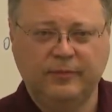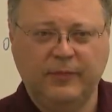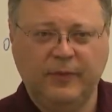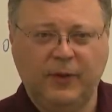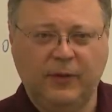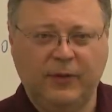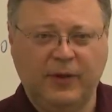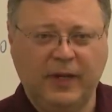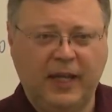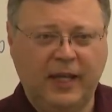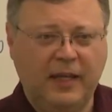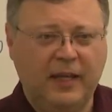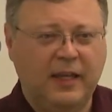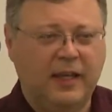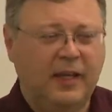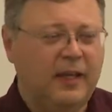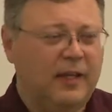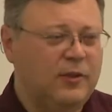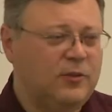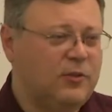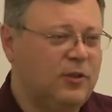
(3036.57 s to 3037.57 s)
Okay,
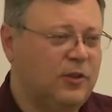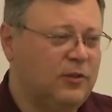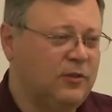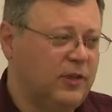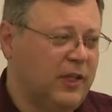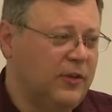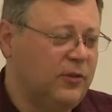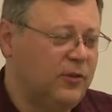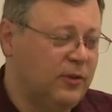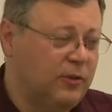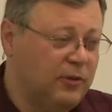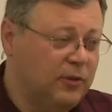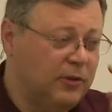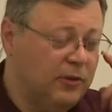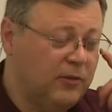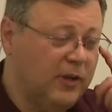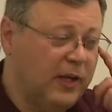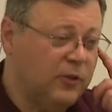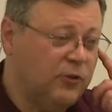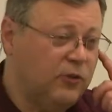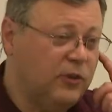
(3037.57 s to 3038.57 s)
so that's a good
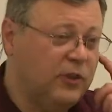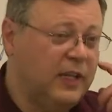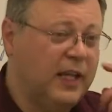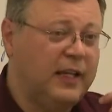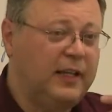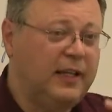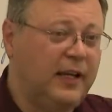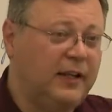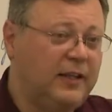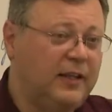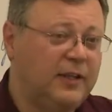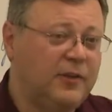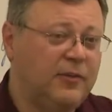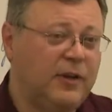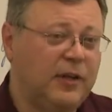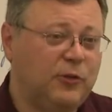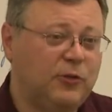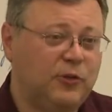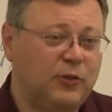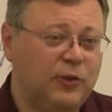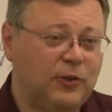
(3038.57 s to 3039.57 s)
question. Any other
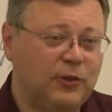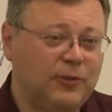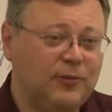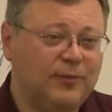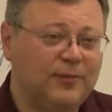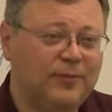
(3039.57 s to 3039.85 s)
question?